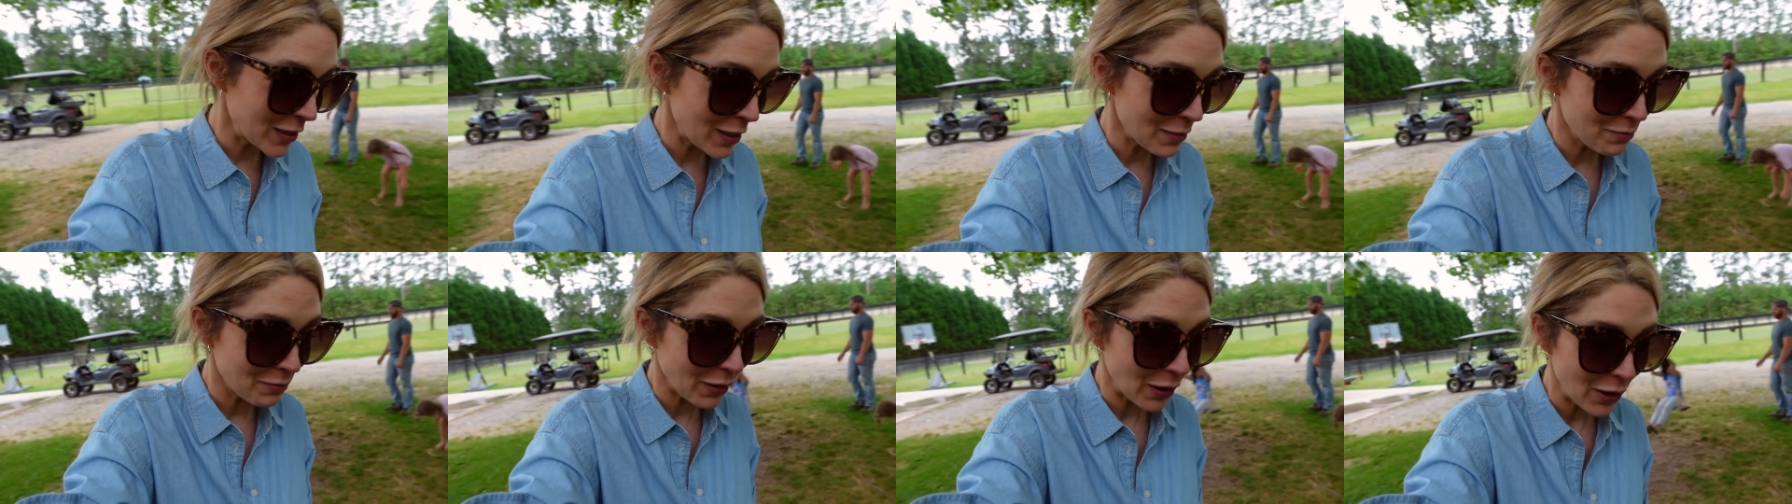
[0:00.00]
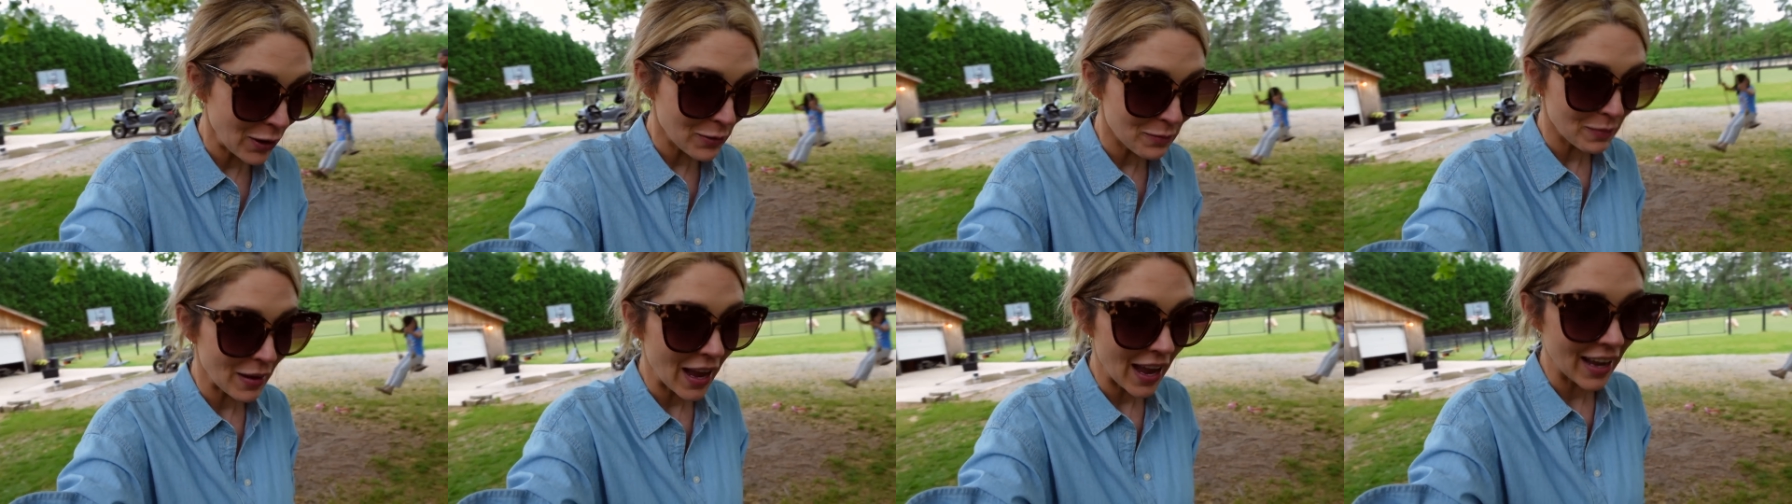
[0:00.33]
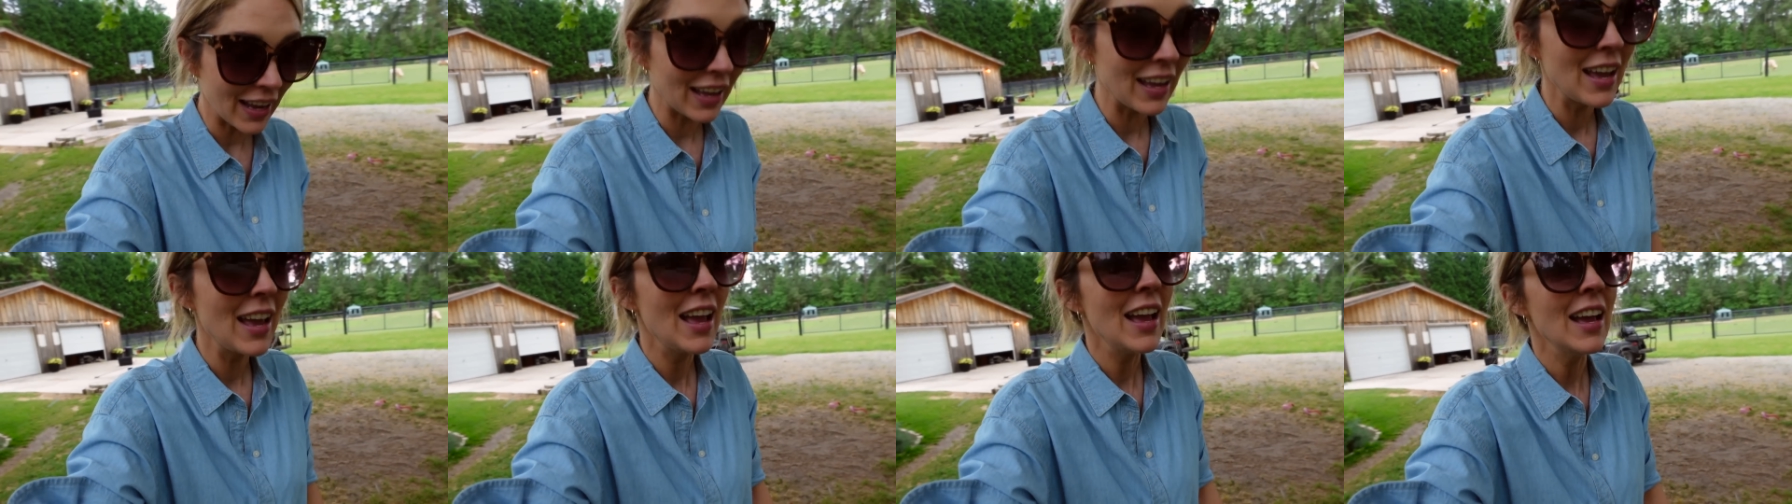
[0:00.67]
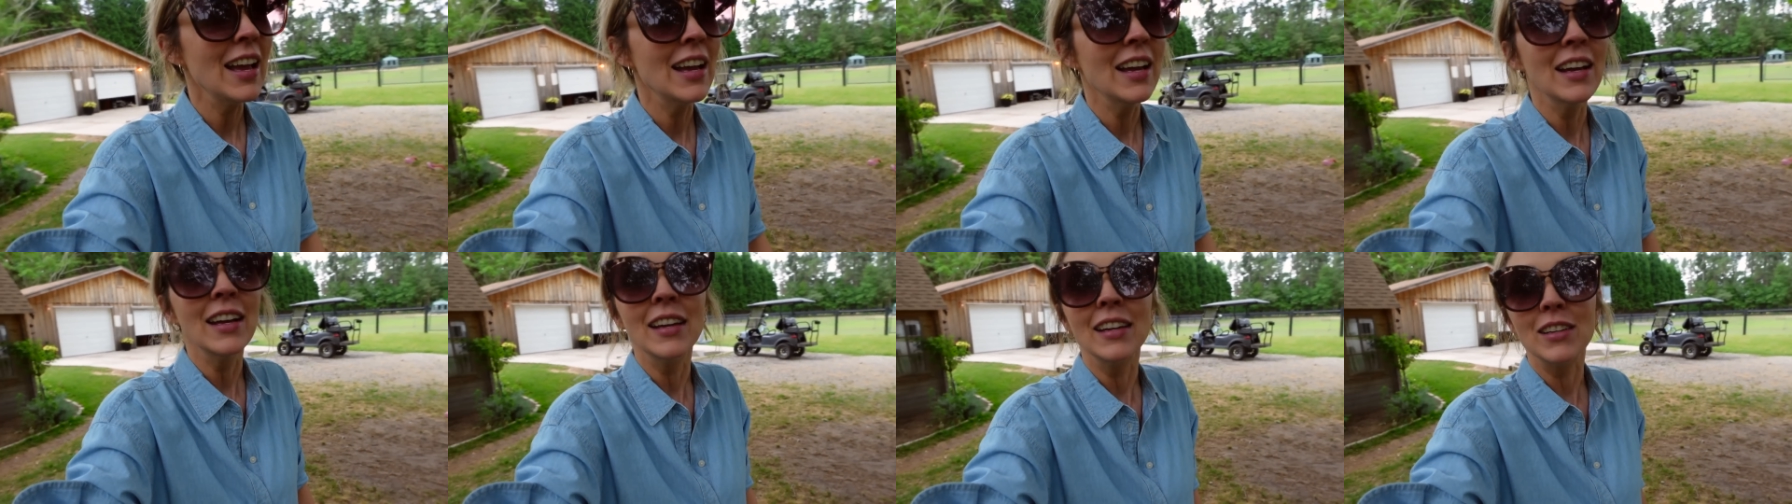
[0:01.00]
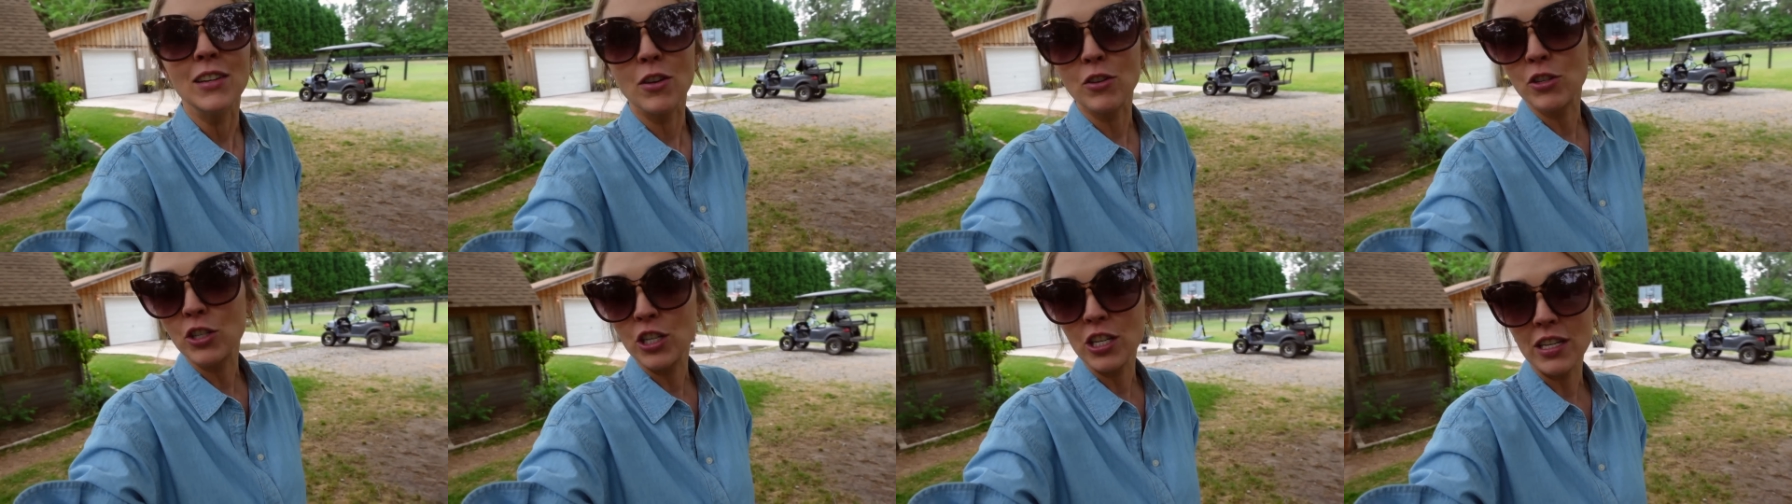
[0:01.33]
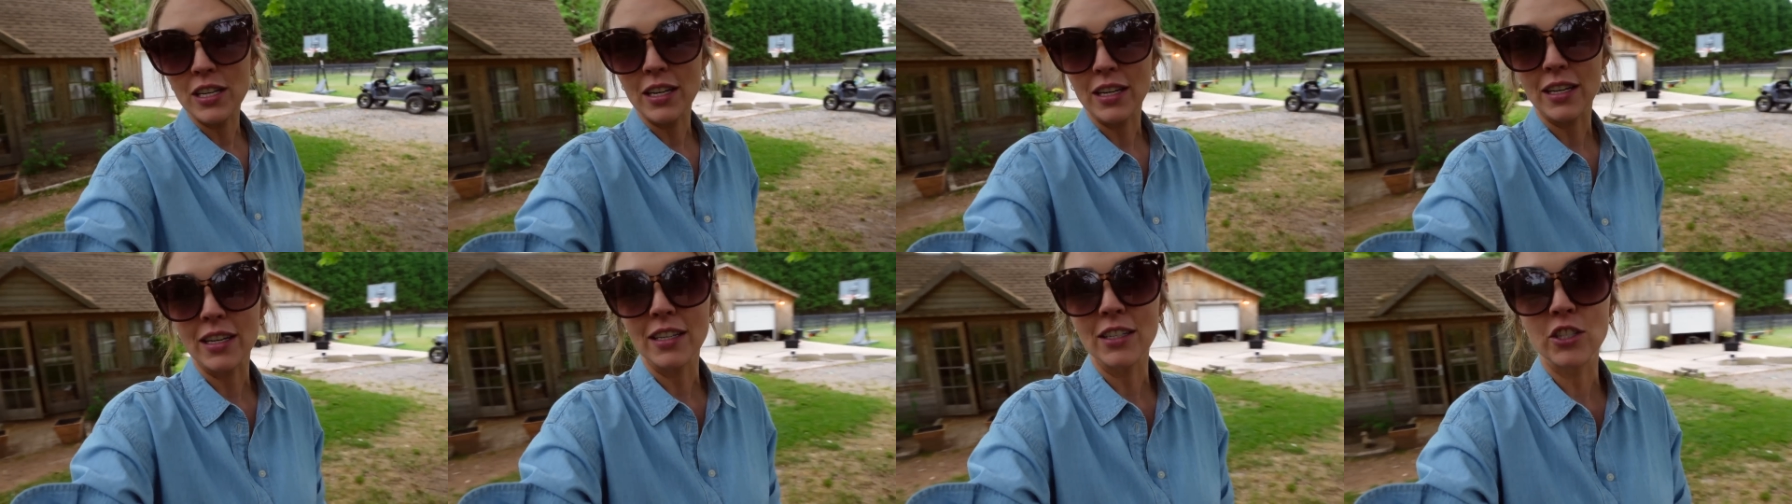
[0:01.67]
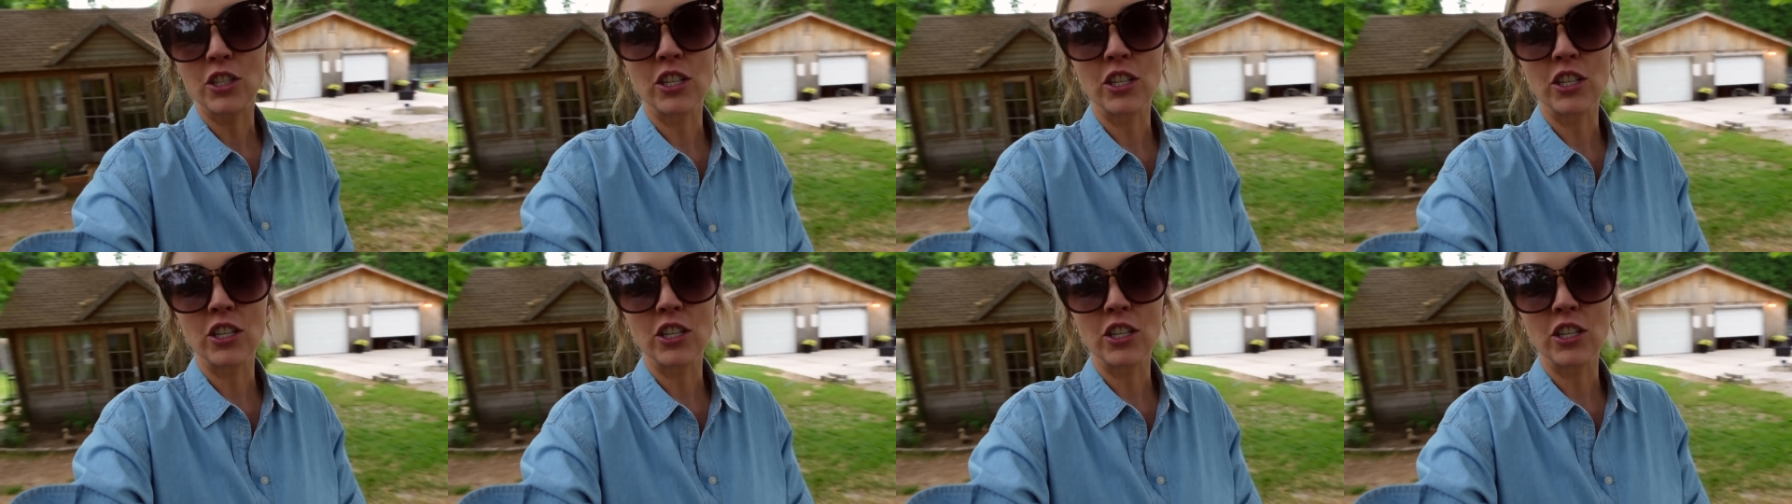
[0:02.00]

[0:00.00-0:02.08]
the bird back. No, she didn't.